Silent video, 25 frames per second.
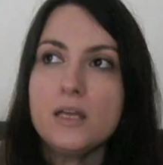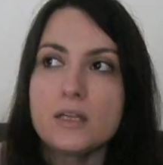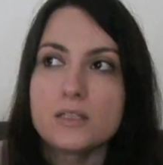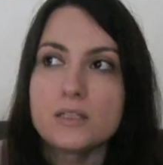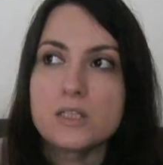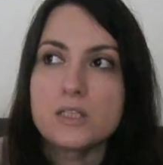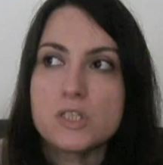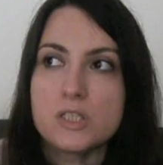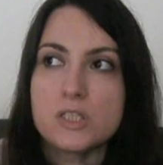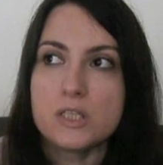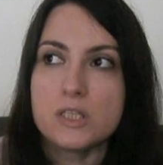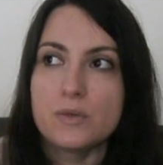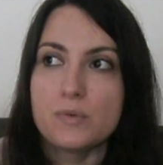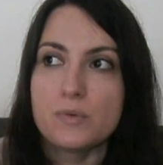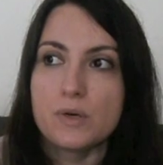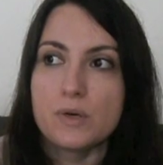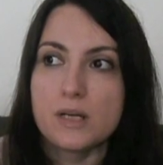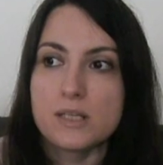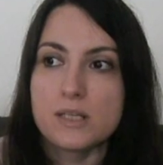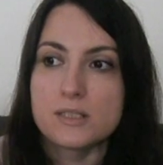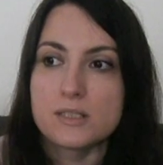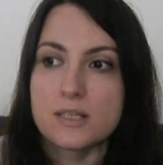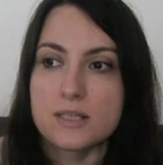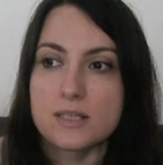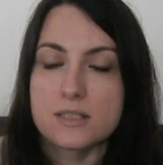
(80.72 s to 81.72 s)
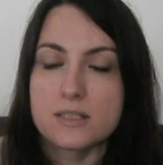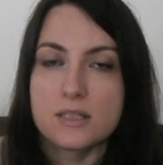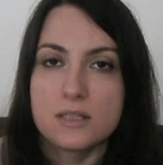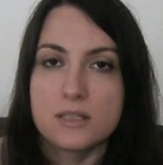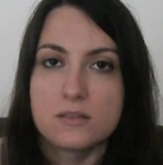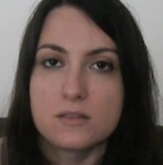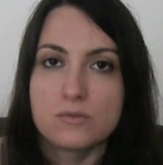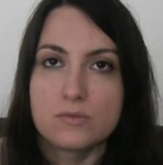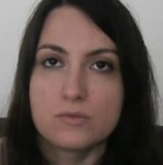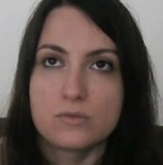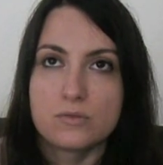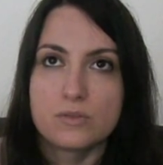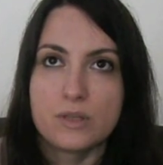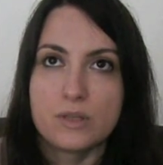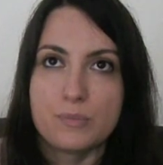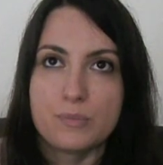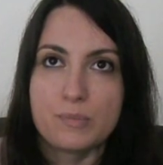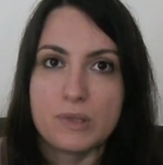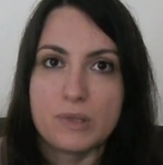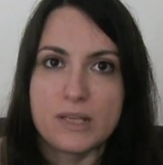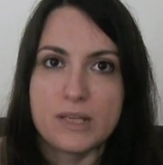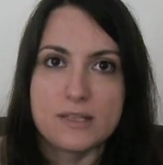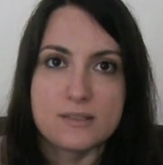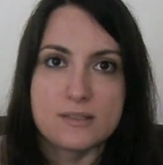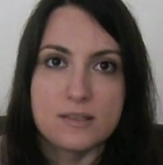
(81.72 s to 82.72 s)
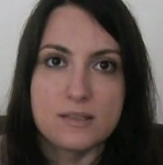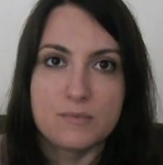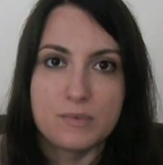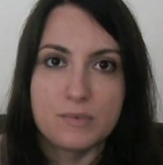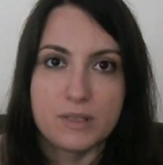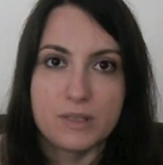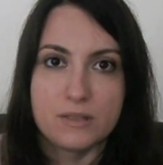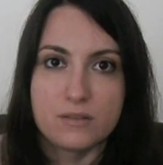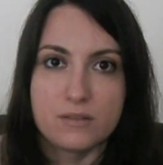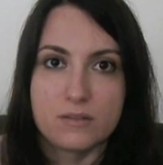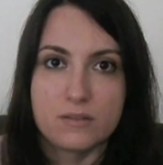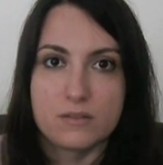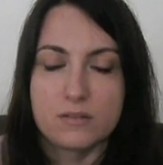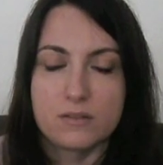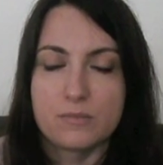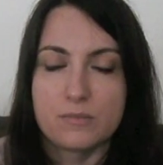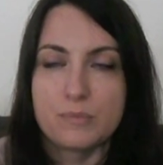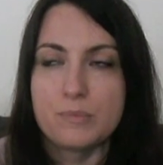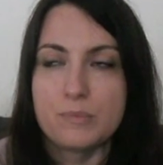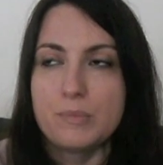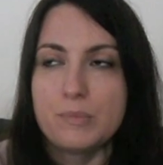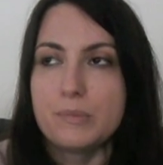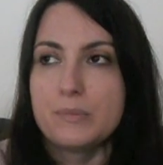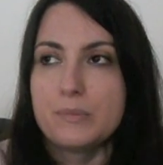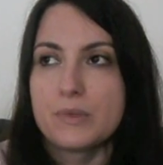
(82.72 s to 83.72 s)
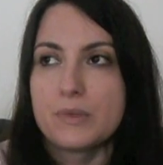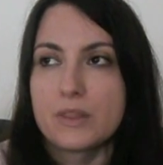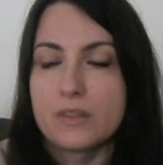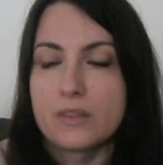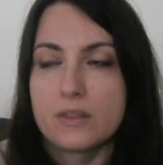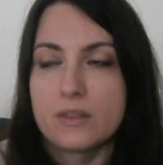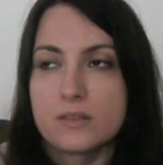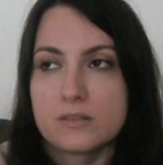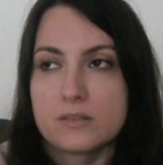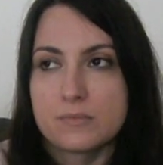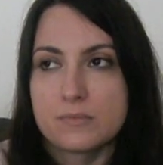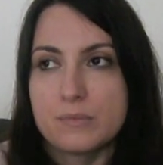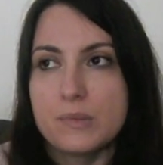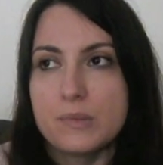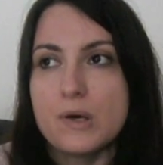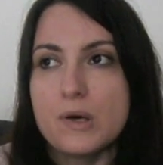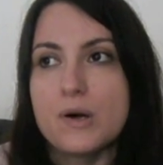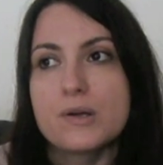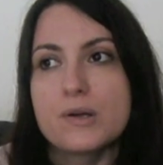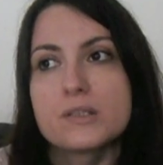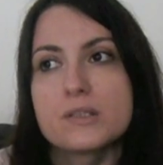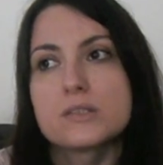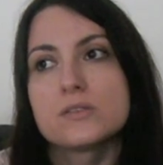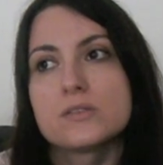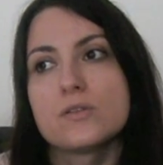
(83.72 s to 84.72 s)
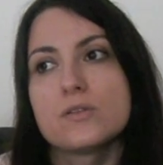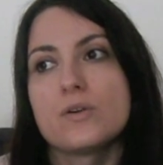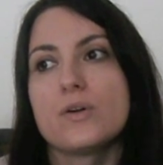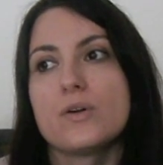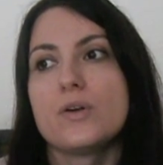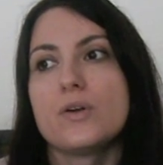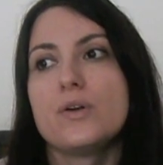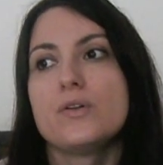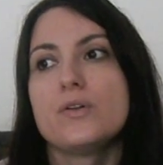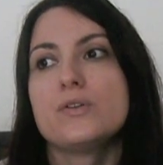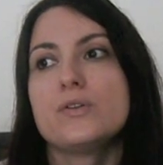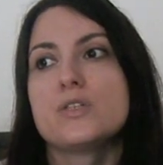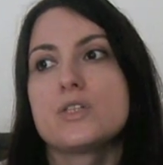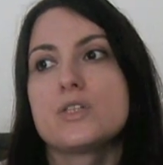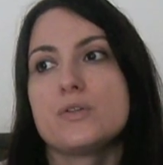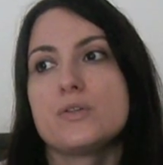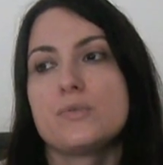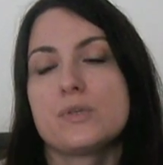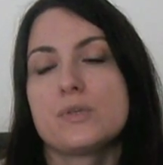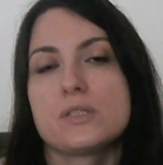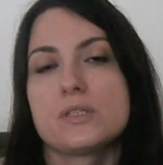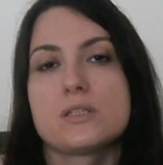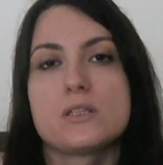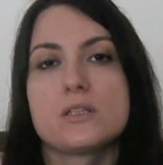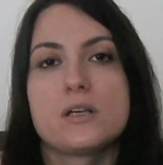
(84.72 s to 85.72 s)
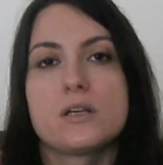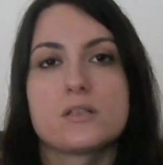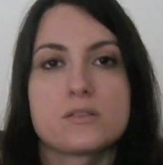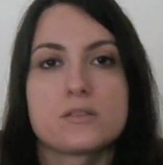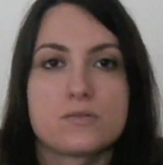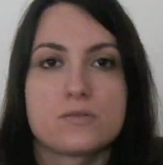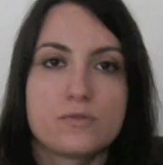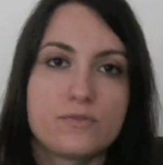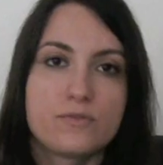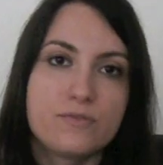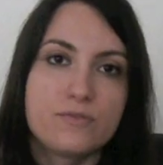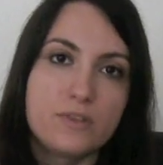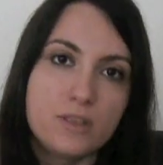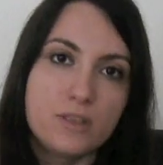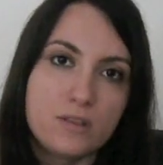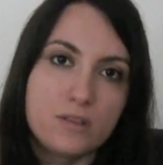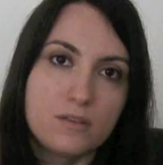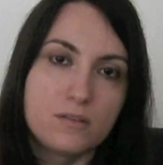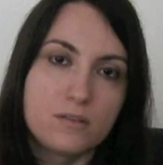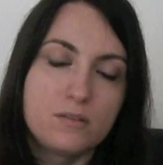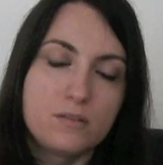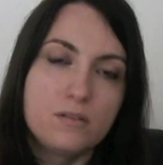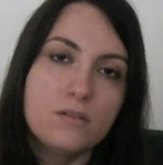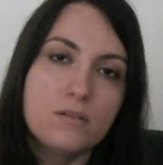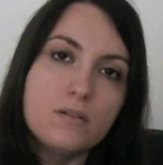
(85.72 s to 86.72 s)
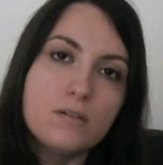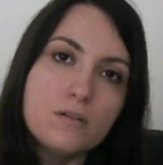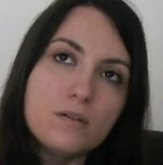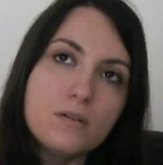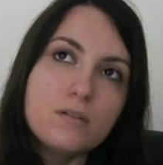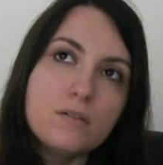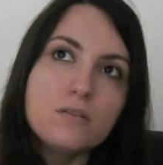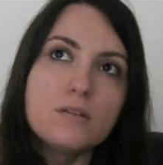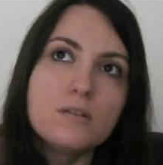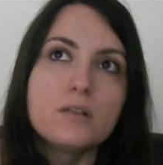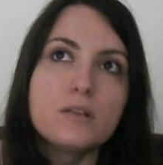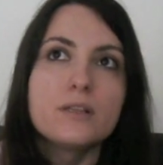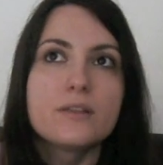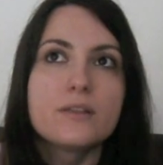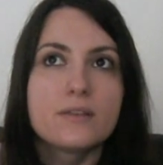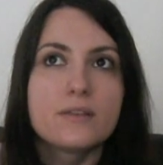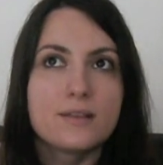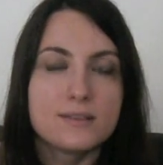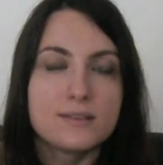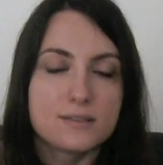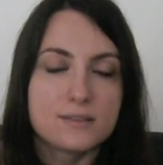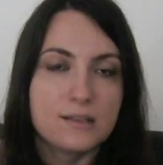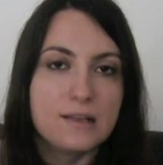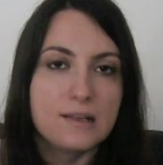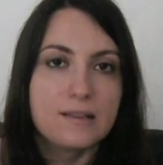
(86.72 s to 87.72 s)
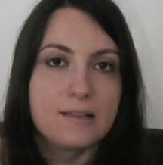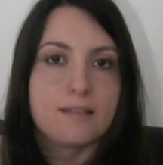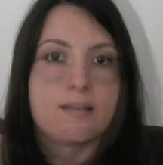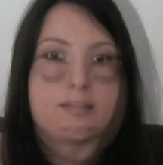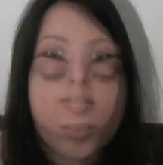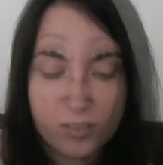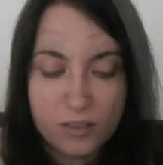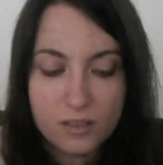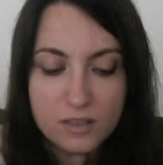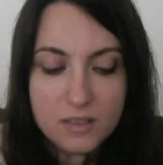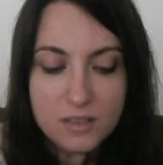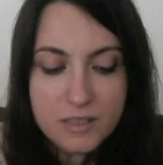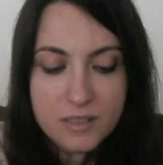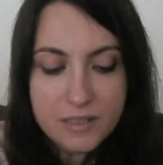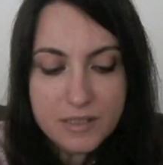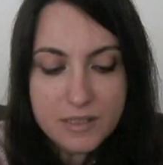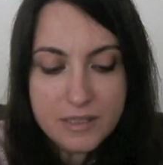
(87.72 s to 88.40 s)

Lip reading: She was asked then to replace them in this box, or she was asked to feed the doll and things like that.